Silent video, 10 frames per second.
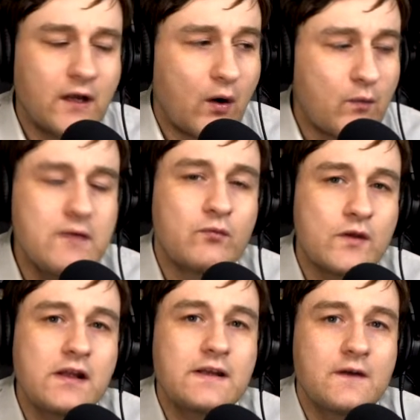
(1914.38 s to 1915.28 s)
Are we
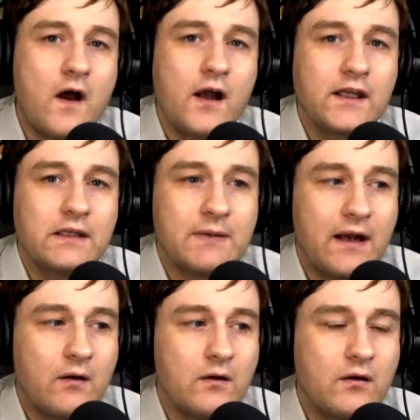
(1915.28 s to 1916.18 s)
really talking
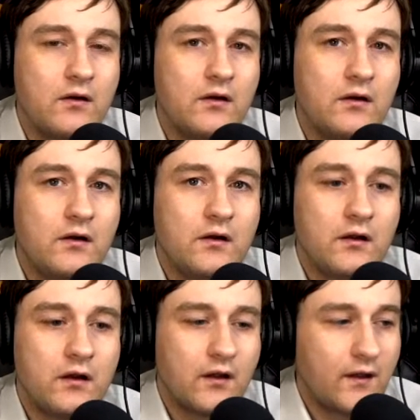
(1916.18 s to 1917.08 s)
about,
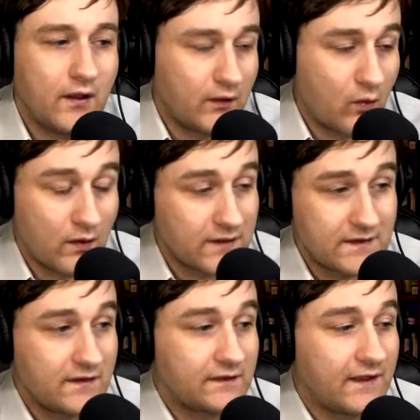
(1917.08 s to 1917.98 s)
according
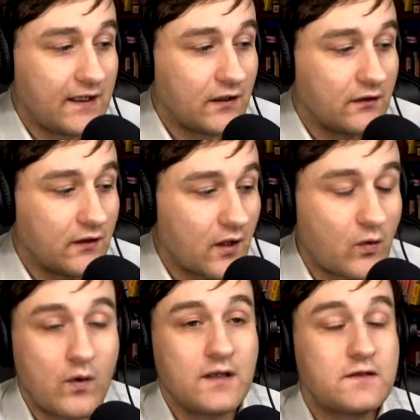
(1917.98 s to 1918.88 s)
to this data,
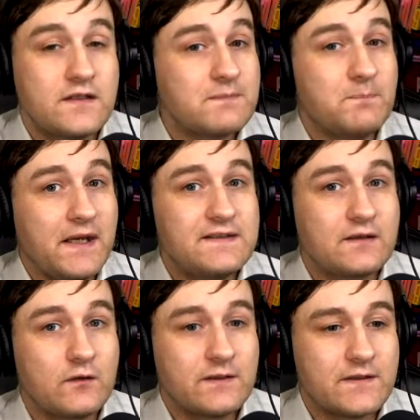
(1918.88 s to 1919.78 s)
according to this
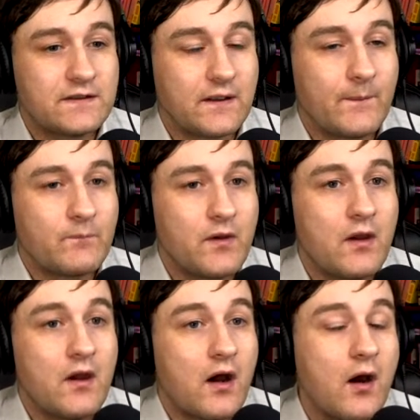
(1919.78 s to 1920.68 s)
basic arithmetic,
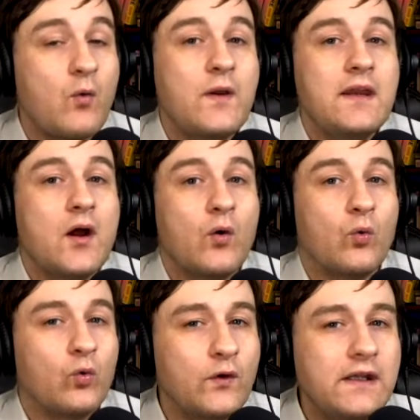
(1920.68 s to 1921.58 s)
are we
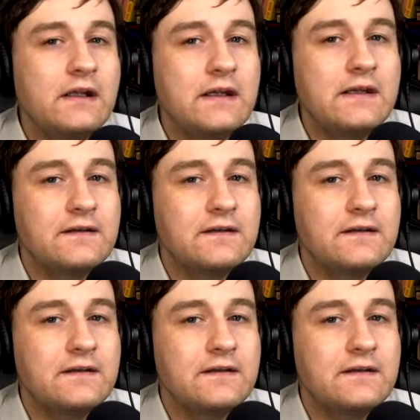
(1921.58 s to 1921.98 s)
really